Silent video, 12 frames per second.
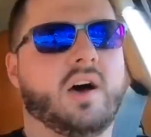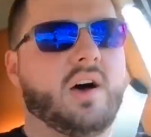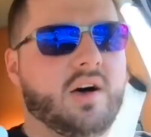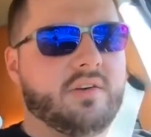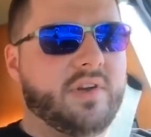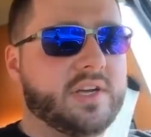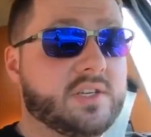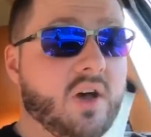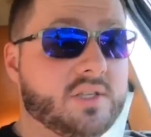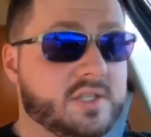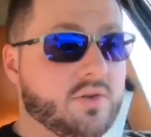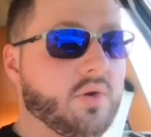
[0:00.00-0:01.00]
of
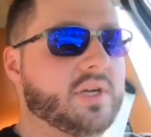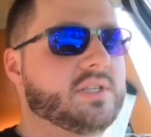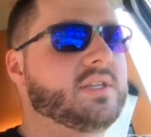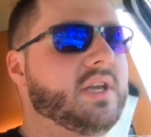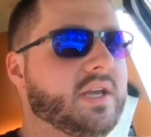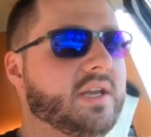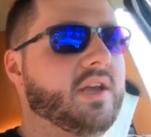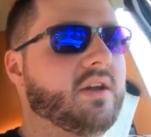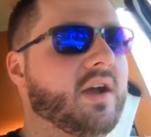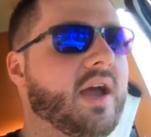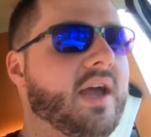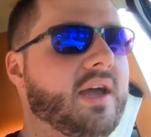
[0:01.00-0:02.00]
exhaust noise in
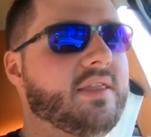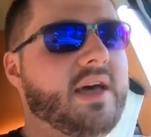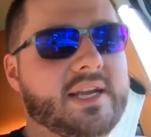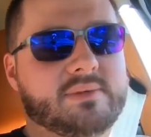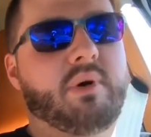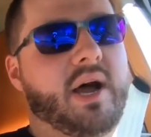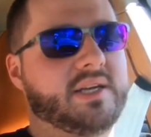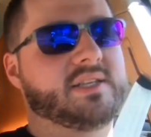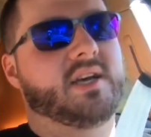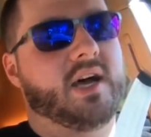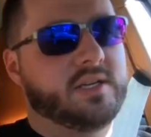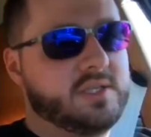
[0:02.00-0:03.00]
here, and that's by
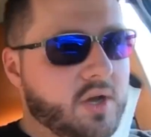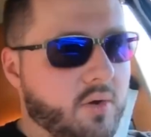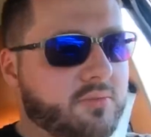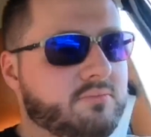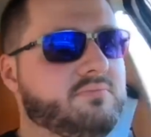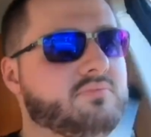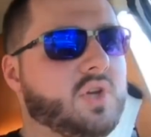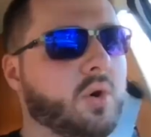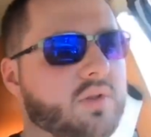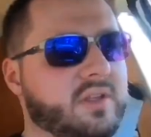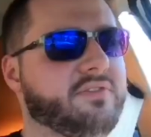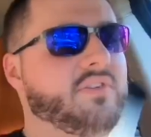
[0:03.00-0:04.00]
design. So
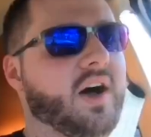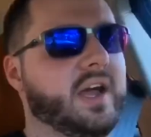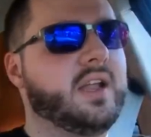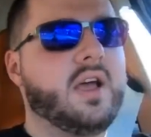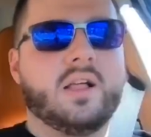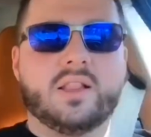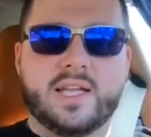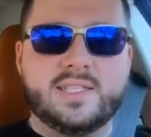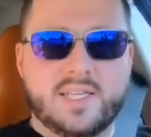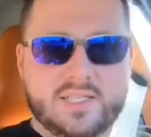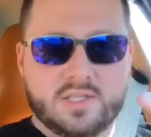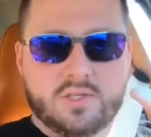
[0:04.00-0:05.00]
totally fine.
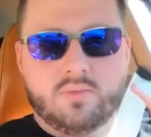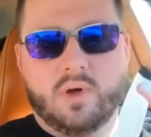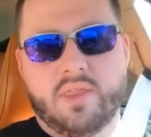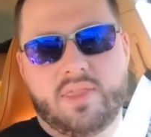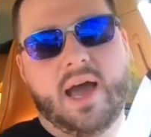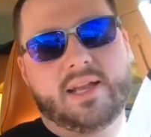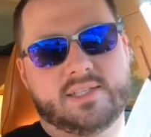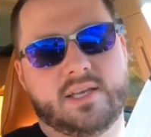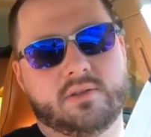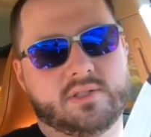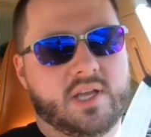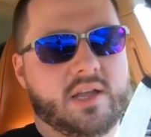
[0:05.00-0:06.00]
Let's listen to what that
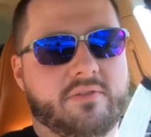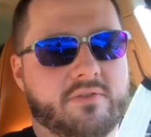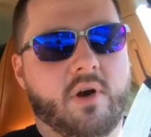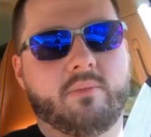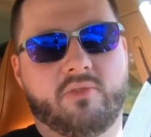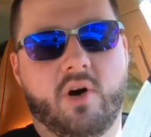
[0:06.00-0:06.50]
sounds like from